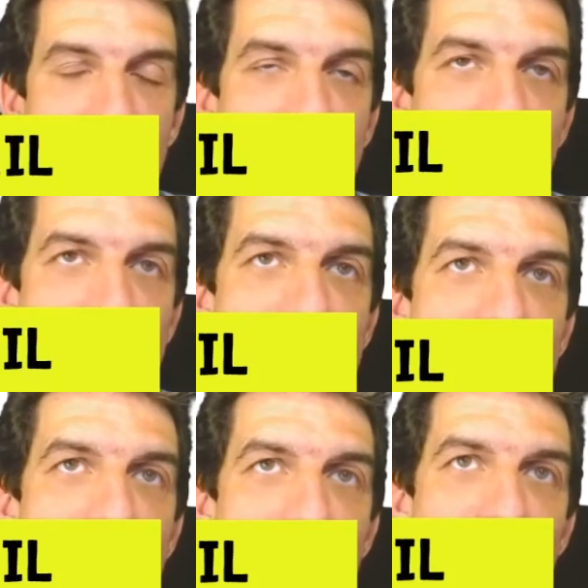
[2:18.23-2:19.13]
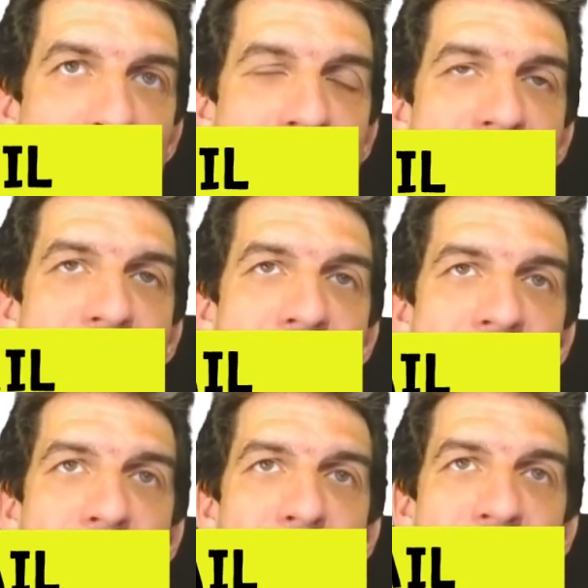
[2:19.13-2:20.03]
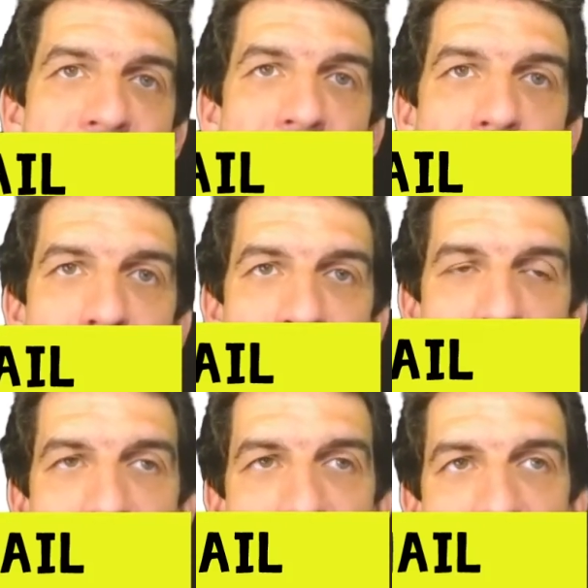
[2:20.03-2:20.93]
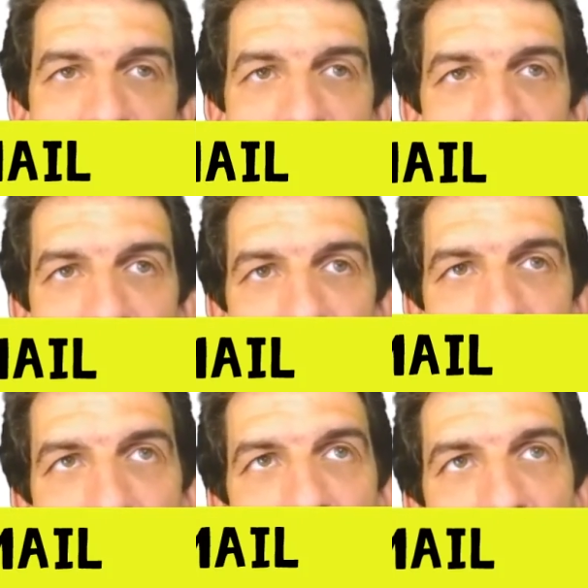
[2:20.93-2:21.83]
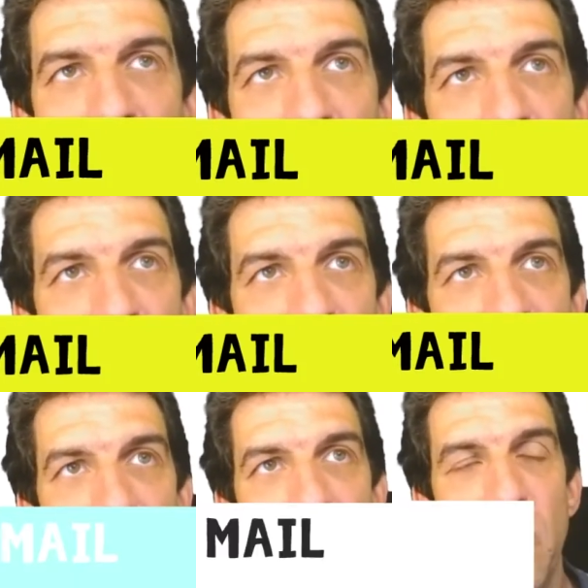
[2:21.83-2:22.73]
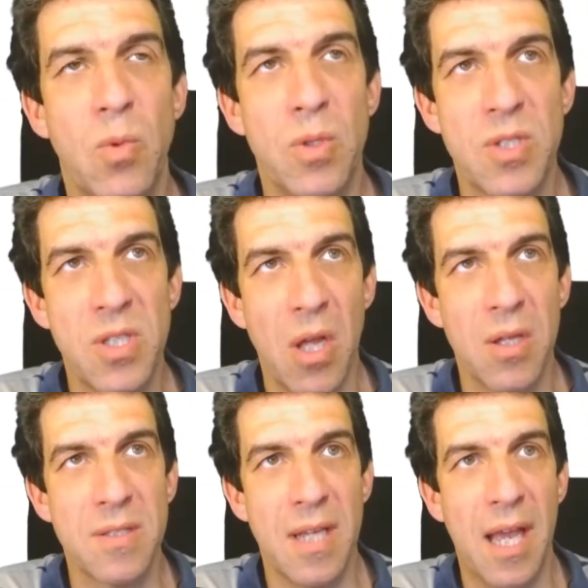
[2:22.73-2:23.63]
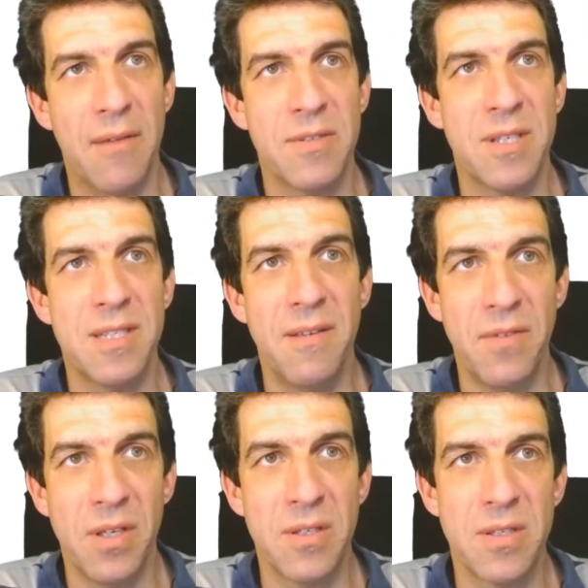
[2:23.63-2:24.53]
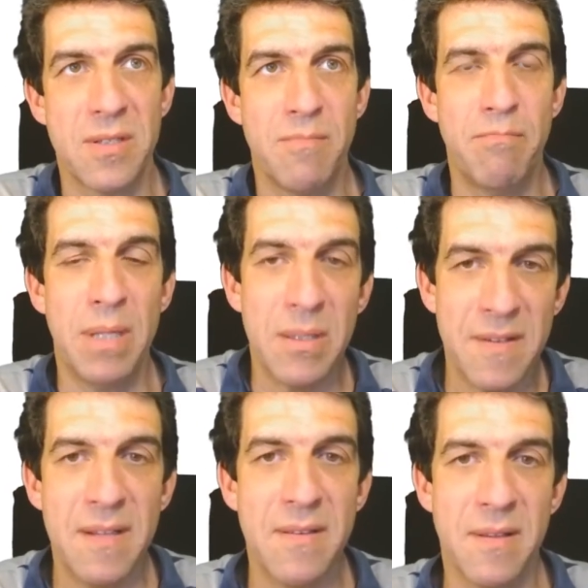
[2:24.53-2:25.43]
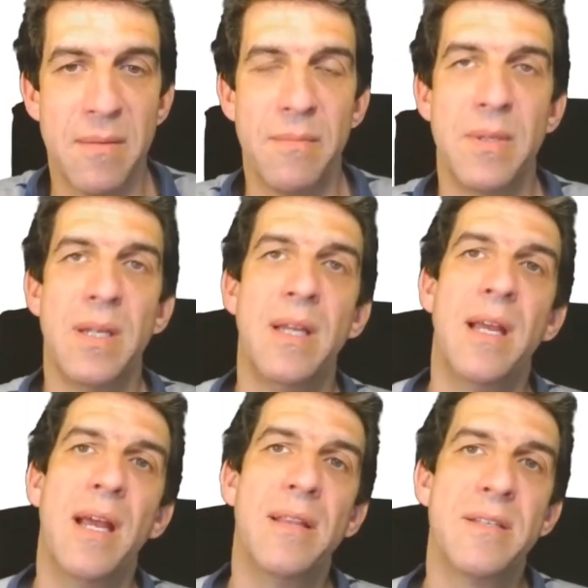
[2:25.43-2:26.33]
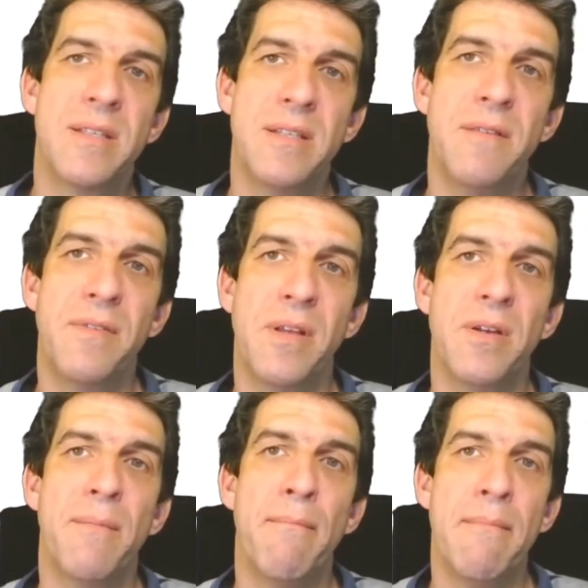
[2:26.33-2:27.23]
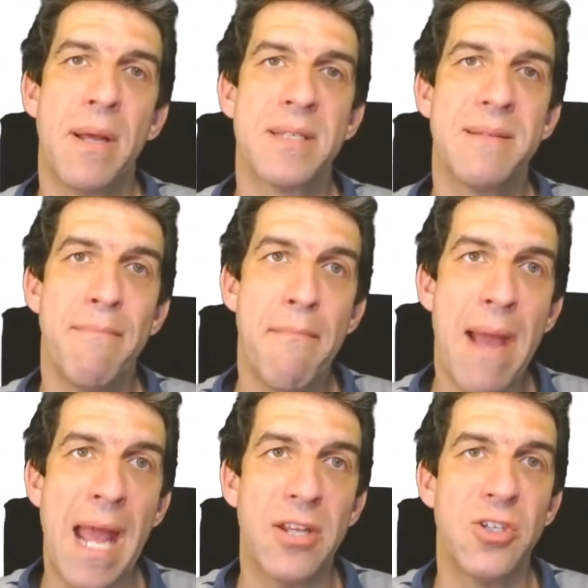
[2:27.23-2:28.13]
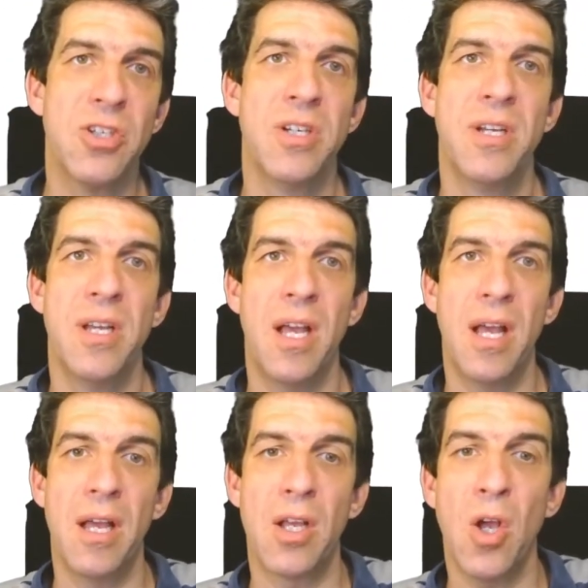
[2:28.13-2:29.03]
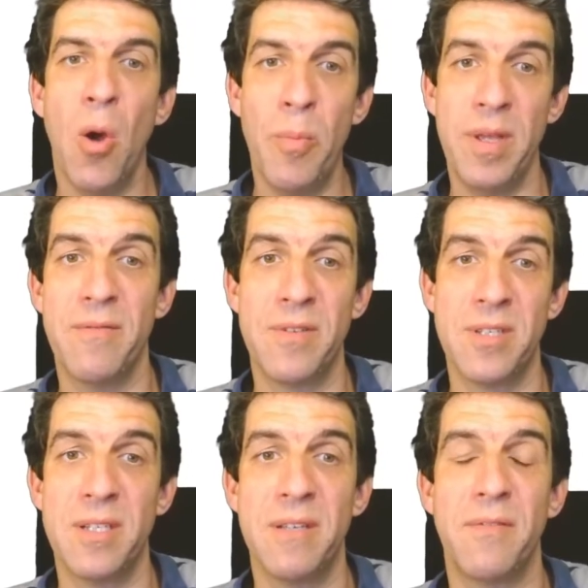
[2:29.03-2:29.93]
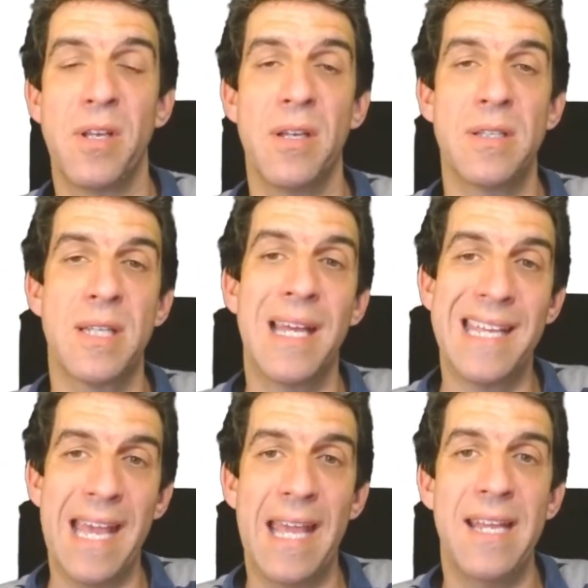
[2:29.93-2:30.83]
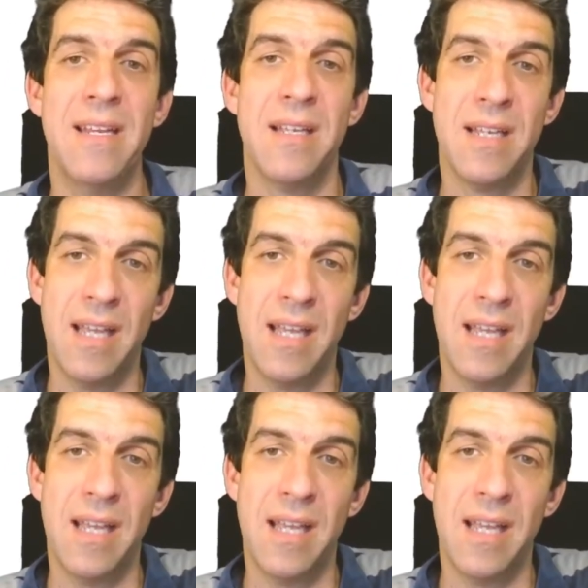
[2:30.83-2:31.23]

And there's another twist in the tale which is coming, which is emails will start to have certificates built into them. And the certificate must match a copy of the certificate, again,